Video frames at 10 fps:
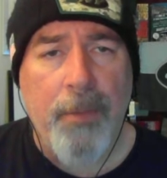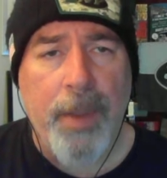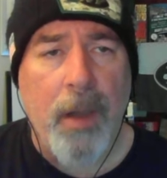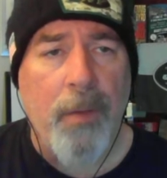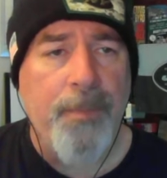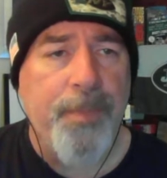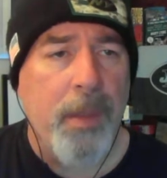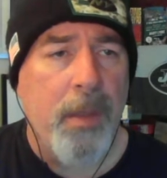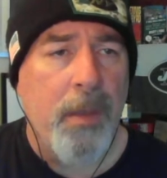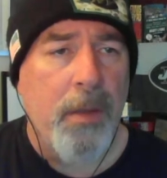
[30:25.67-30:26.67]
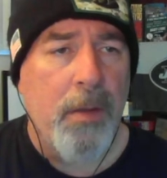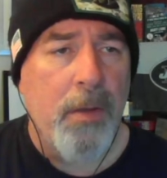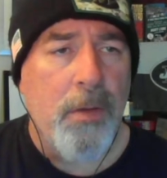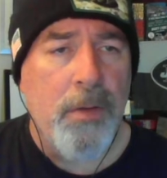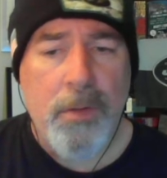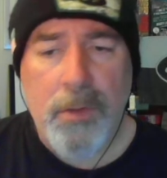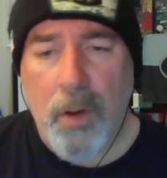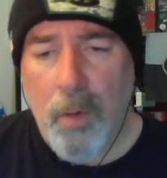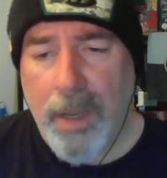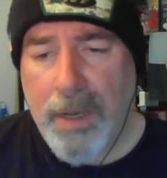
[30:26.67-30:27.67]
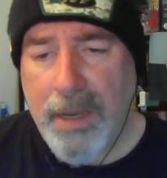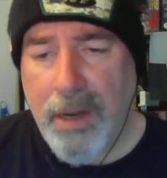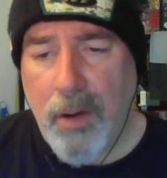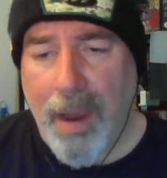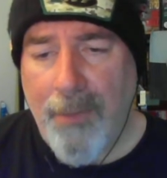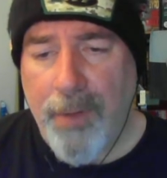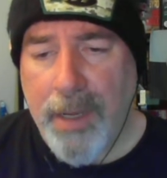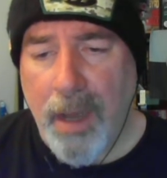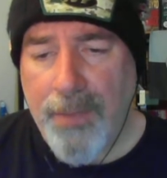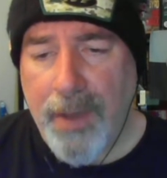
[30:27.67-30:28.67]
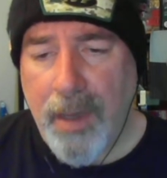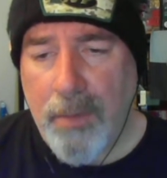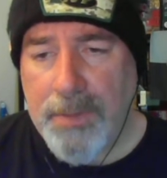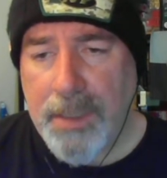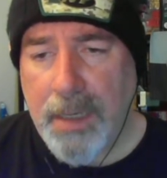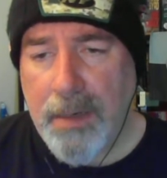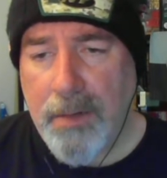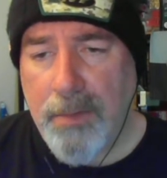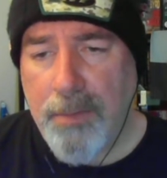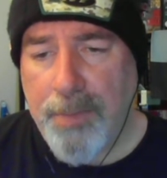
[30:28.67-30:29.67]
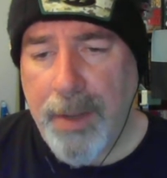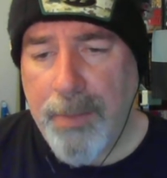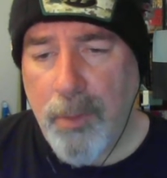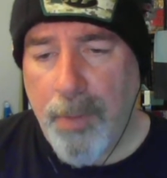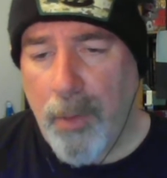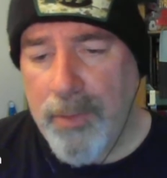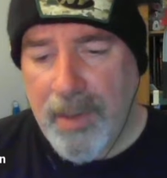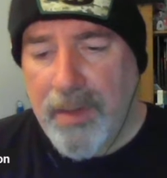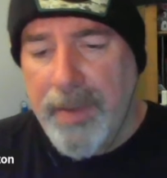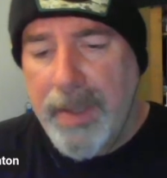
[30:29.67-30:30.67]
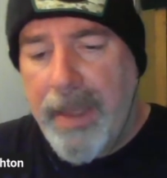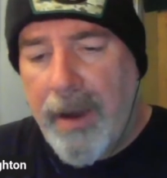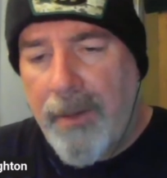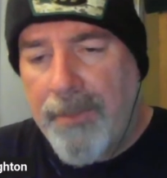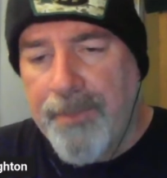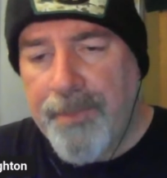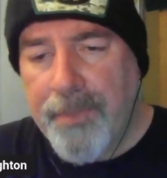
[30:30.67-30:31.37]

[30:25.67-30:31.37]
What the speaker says: we go. So in here, every cut that comes in, people are posting them in there.